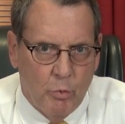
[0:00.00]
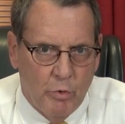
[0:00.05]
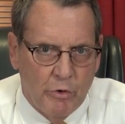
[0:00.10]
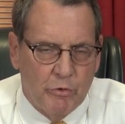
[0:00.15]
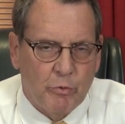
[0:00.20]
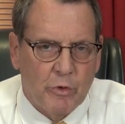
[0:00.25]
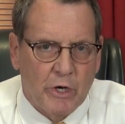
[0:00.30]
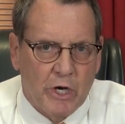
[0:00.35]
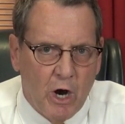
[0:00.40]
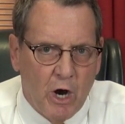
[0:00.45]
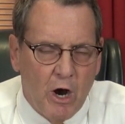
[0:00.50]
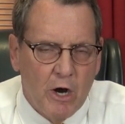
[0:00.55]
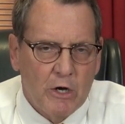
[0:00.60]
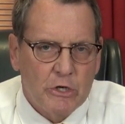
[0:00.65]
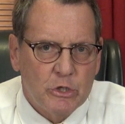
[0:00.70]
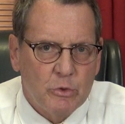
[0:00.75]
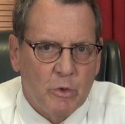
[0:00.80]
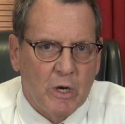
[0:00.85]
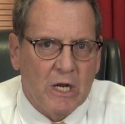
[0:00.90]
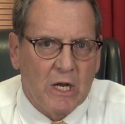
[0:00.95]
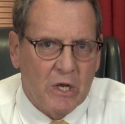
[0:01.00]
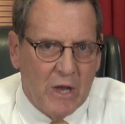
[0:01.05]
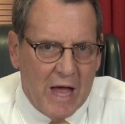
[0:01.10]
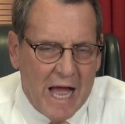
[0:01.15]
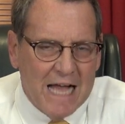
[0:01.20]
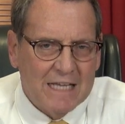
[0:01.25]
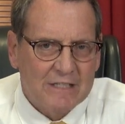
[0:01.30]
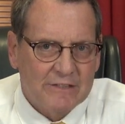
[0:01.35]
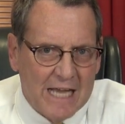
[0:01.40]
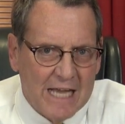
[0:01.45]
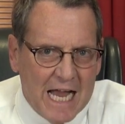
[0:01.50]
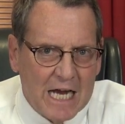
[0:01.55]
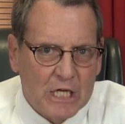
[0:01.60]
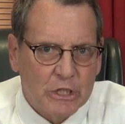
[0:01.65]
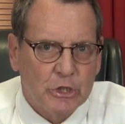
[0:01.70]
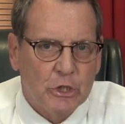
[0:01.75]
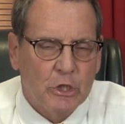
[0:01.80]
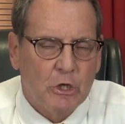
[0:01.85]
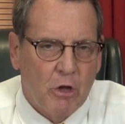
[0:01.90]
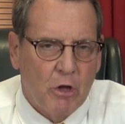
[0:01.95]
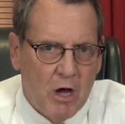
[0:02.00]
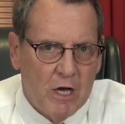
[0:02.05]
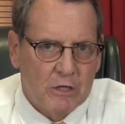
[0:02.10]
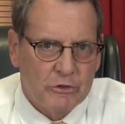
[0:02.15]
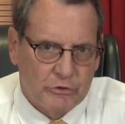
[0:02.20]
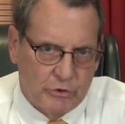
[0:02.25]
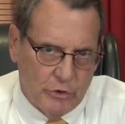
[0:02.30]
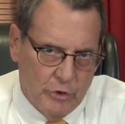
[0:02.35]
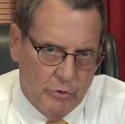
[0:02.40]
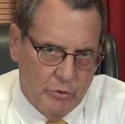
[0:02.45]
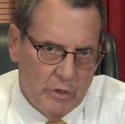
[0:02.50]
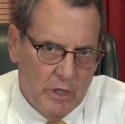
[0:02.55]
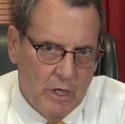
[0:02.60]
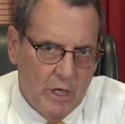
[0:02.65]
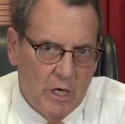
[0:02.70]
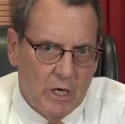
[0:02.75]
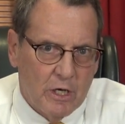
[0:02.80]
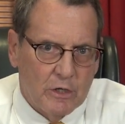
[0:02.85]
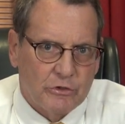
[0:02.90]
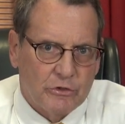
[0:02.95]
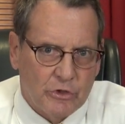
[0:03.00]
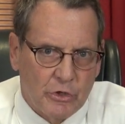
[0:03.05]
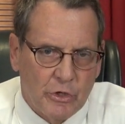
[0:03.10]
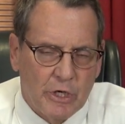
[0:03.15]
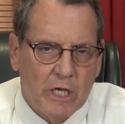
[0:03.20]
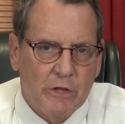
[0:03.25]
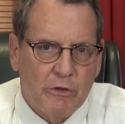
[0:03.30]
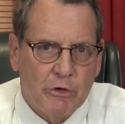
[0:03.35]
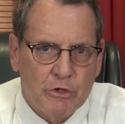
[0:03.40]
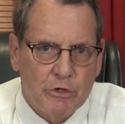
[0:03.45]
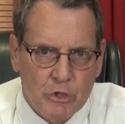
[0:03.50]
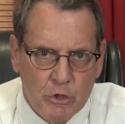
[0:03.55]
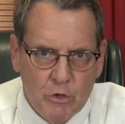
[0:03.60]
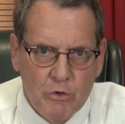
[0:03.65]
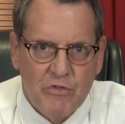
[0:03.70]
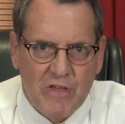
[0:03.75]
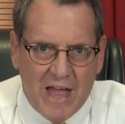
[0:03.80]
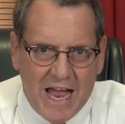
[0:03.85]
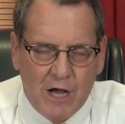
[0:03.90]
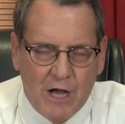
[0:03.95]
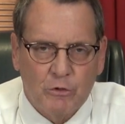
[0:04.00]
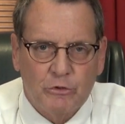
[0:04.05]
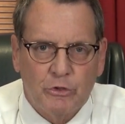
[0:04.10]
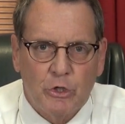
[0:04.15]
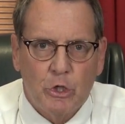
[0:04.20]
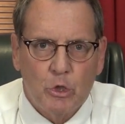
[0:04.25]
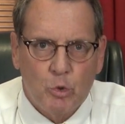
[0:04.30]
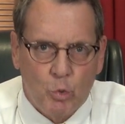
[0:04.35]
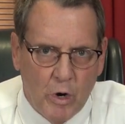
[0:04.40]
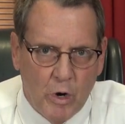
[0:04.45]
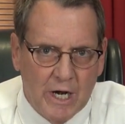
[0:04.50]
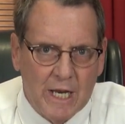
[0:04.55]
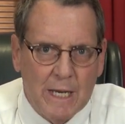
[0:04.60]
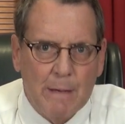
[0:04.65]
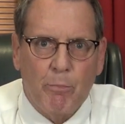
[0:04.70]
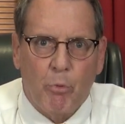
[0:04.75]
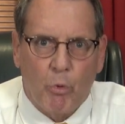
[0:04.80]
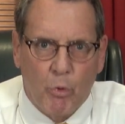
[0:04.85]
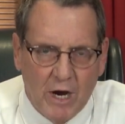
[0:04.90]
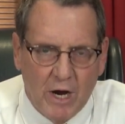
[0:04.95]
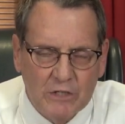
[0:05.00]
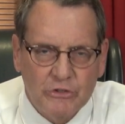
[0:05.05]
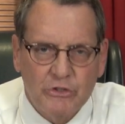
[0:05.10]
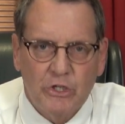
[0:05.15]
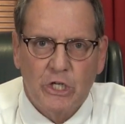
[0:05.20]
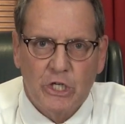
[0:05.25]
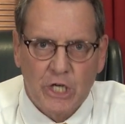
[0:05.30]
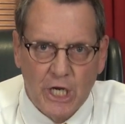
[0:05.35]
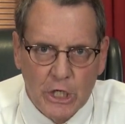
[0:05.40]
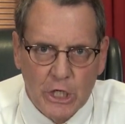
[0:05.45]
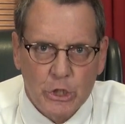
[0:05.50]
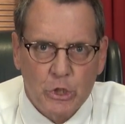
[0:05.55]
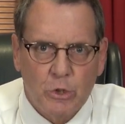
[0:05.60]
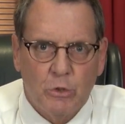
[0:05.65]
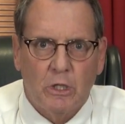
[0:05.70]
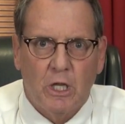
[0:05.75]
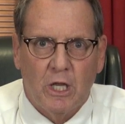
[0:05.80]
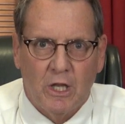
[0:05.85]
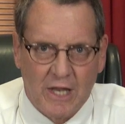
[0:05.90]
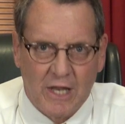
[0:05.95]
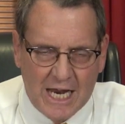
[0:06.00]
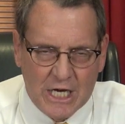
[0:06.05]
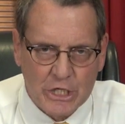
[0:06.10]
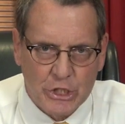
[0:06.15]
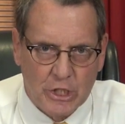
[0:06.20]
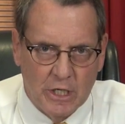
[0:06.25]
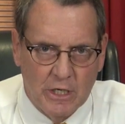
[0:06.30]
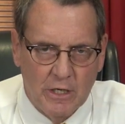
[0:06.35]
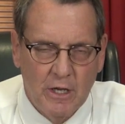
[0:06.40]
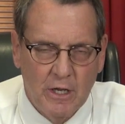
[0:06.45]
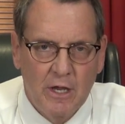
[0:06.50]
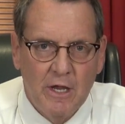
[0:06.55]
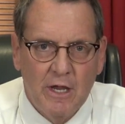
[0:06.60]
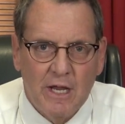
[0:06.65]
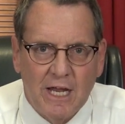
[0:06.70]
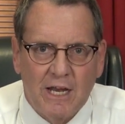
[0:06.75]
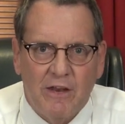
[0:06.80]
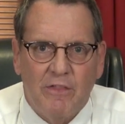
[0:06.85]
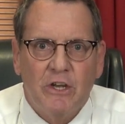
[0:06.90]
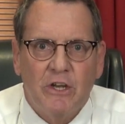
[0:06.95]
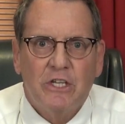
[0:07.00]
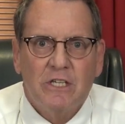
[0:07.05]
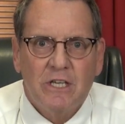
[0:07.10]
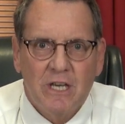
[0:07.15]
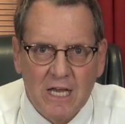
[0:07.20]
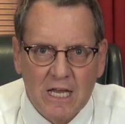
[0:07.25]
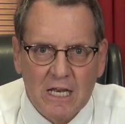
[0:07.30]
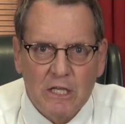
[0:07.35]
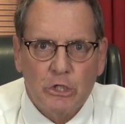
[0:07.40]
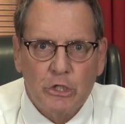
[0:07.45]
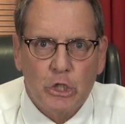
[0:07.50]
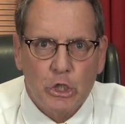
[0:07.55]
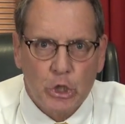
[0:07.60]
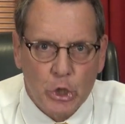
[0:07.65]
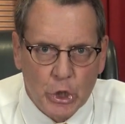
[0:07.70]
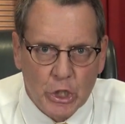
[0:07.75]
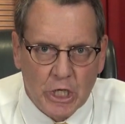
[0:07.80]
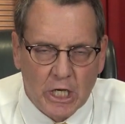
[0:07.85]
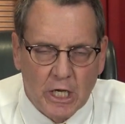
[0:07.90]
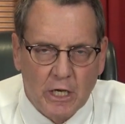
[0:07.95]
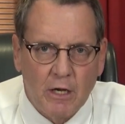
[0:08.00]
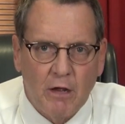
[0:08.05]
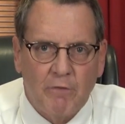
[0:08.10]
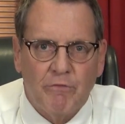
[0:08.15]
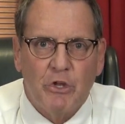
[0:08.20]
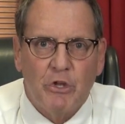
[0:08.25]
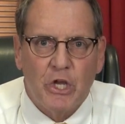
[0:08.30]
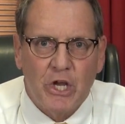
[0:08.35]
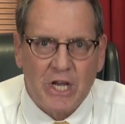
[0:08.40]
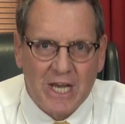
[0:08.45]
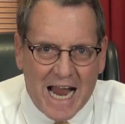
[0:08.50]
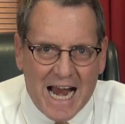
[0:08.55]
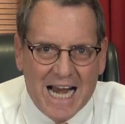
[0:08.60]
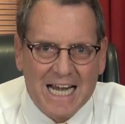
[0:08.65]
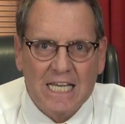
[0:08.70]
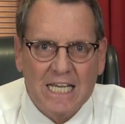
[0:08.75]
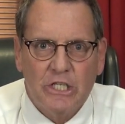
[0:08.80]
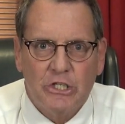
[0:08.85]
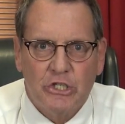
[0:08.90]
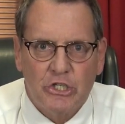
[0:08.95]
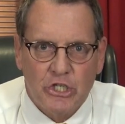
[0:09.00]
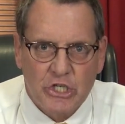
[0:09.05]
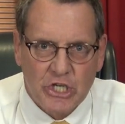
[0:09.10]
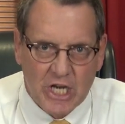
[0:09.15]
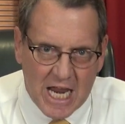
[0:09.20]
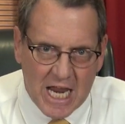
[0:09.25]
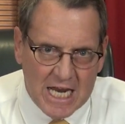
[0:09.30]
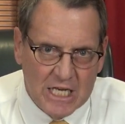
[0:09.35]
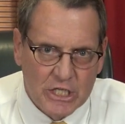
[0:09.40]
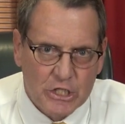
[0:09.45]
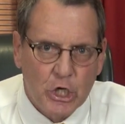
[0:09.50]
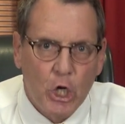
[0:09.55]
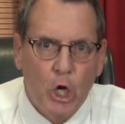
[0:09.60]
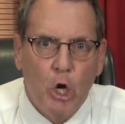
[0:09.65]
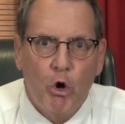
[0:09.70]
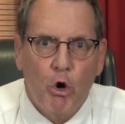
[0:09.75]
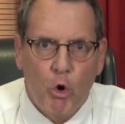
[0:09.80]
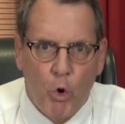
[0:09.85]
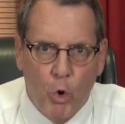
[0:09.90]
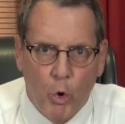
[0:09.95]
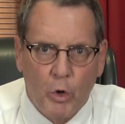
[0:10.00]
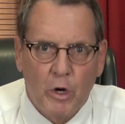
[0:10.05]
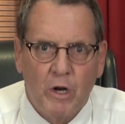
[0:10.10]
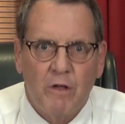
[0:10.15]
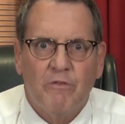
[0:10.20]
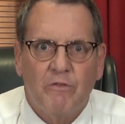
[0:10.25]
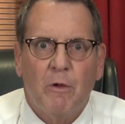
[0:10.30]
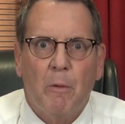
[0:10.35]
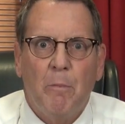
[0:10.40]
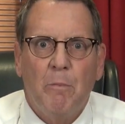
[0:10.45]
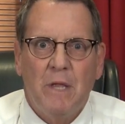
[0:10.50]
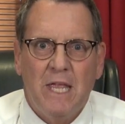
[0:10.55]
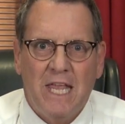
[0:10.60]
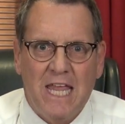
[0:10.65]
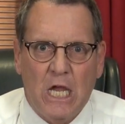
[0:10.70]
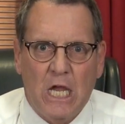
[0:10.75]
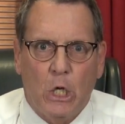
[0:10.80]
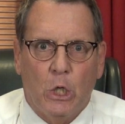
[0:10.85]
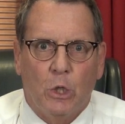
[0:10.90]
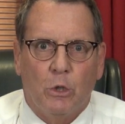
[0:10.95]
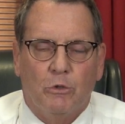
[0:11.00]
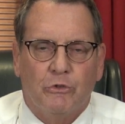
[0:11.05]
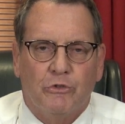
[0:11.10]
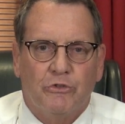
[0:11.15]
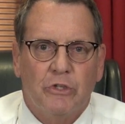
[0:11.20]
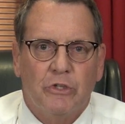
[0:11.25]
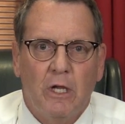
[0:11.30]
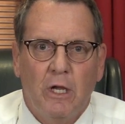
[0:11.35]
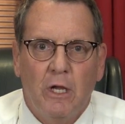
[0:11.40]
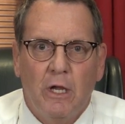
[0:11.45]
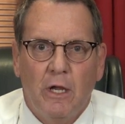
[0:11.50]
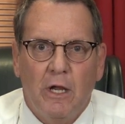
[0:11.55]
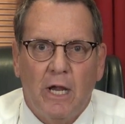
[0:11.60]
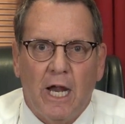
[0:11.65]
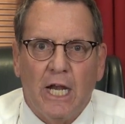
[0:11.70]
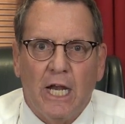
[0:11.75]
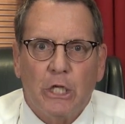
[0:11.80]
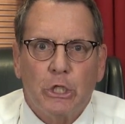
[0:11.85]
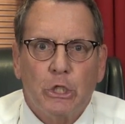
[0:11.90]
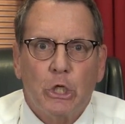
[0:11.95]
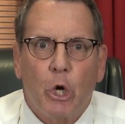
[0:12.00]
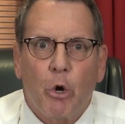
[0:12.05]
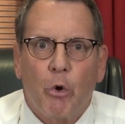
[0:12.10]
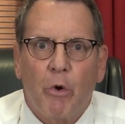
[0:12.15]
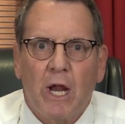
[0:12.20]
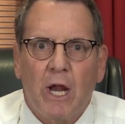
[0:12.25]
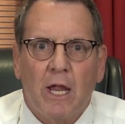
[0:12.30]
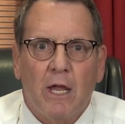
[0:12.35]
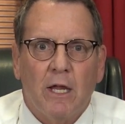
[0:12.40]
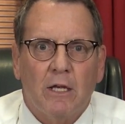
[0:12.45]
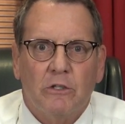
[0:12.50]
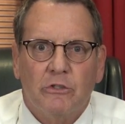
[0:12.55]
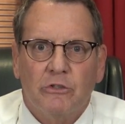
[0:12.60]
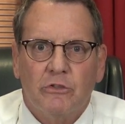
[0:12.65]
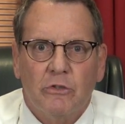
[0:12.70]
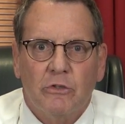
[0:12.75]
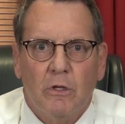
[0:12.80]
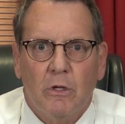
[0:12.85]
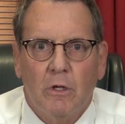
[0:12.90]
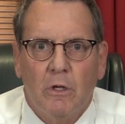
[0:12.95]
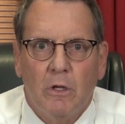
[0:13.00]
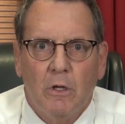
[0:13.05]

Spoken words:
with regard to a class action lawsuit concerning the 2020 presidential election in the 10th Circuit of the United States Court of Appeals, and it's crickets.